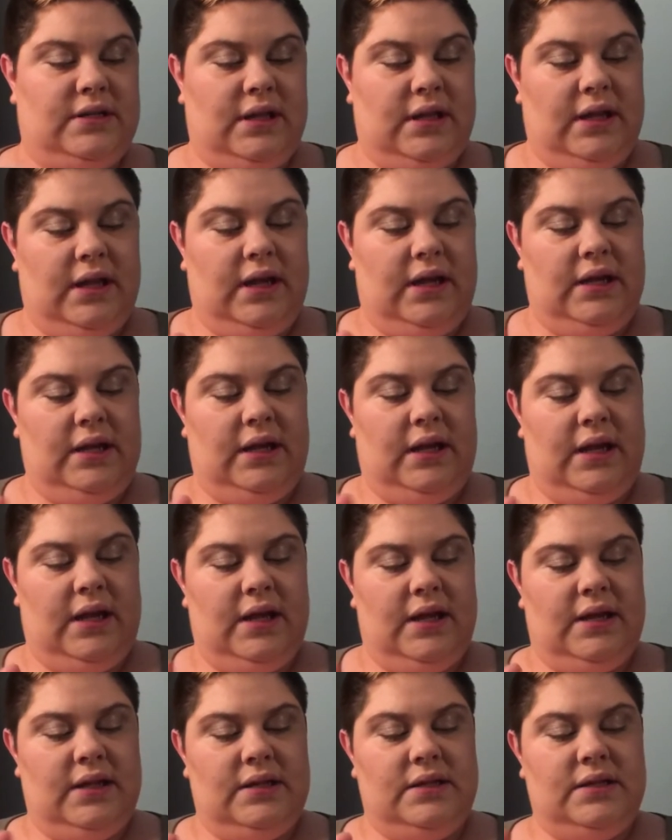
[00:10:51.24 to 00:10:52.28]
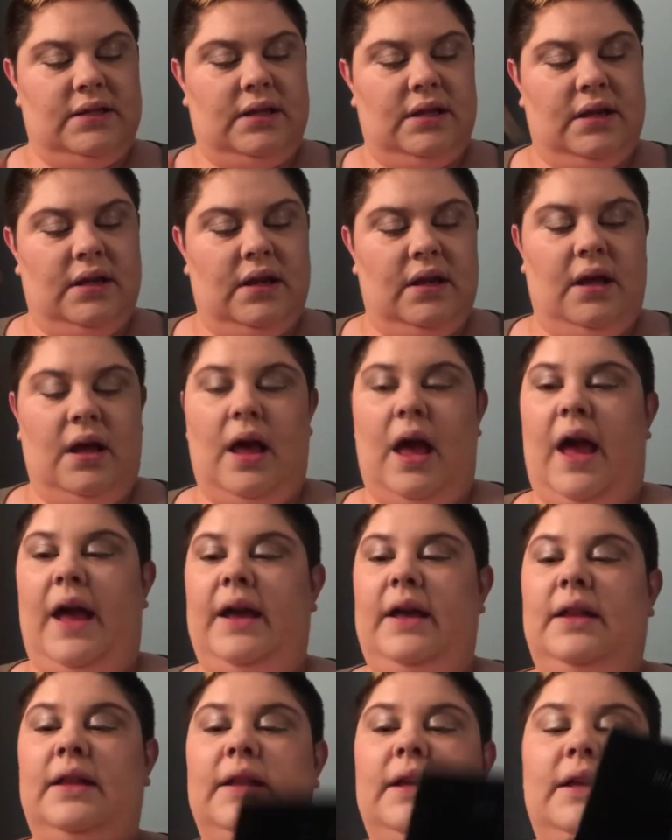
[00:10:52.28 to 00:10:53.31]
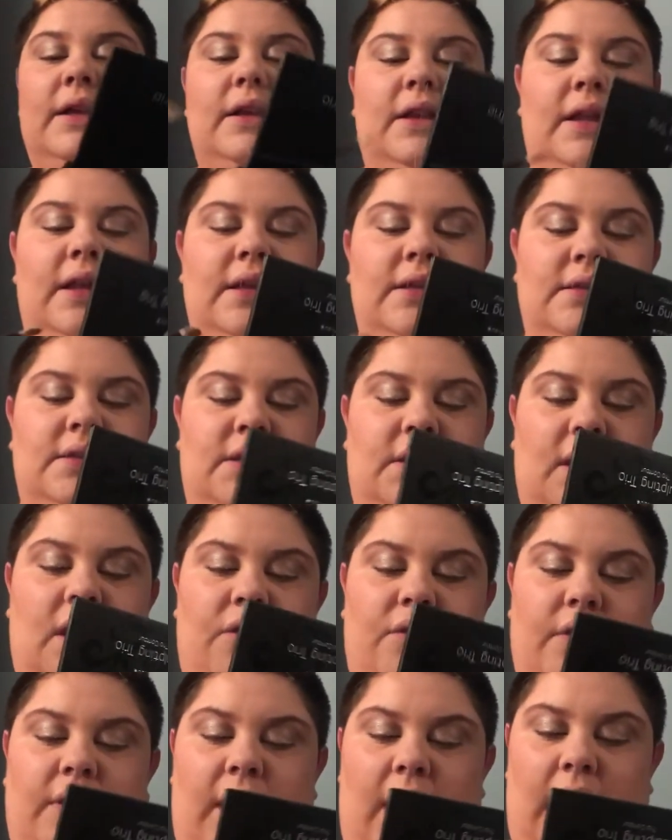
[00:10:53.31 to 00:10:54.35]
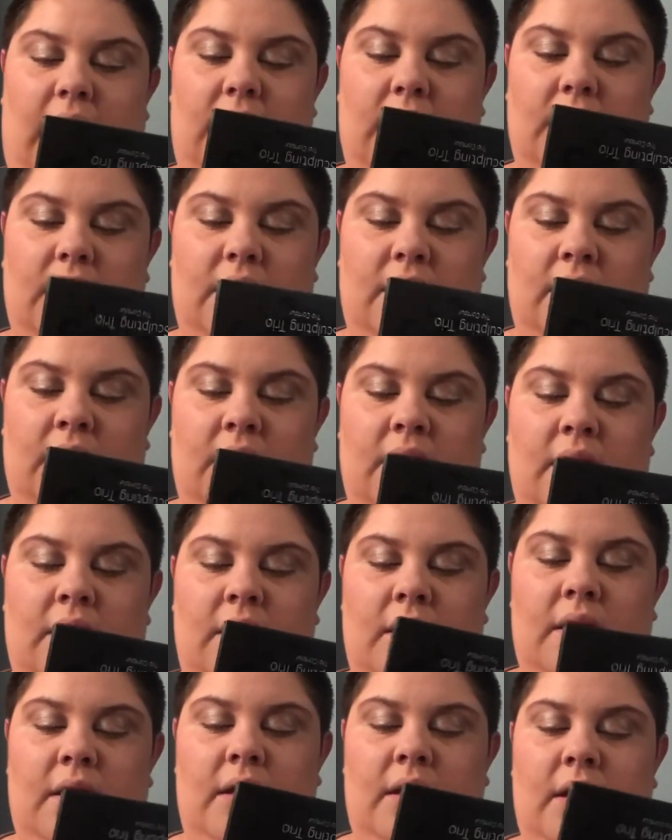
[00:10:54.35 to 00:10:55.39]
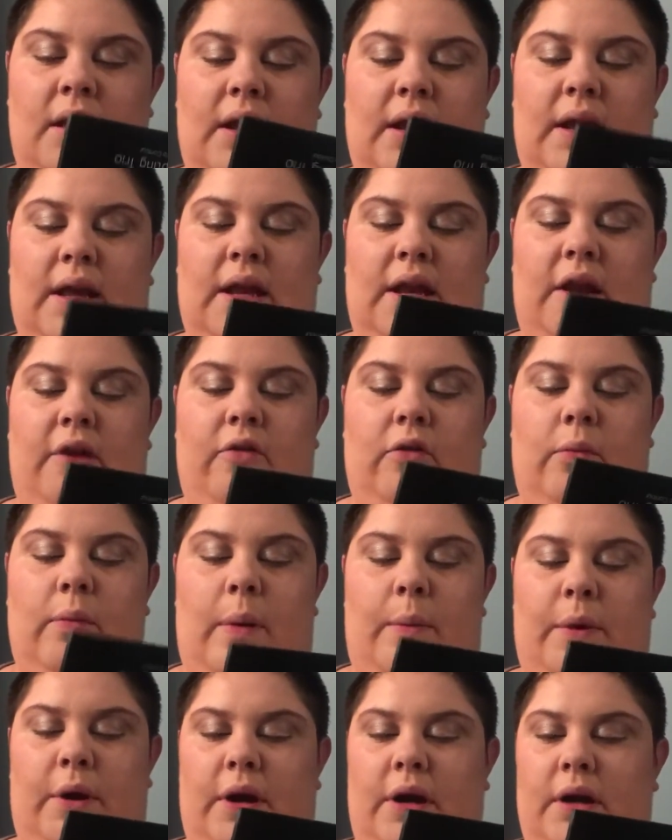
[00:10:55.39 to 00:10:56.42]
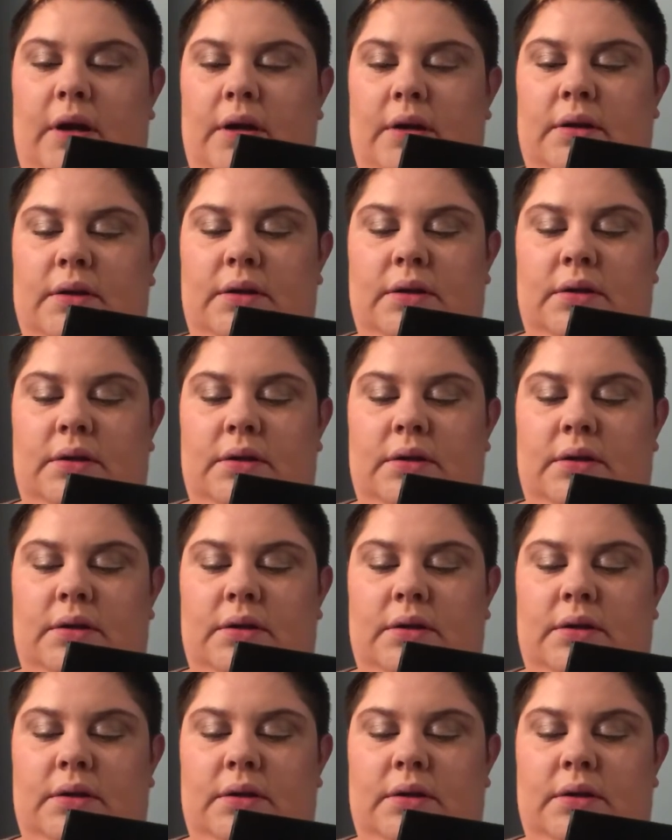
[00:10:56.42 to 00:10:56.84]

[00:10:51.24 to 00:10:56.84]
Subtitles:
clean, he is. I cleaned these the other day, and I can never remember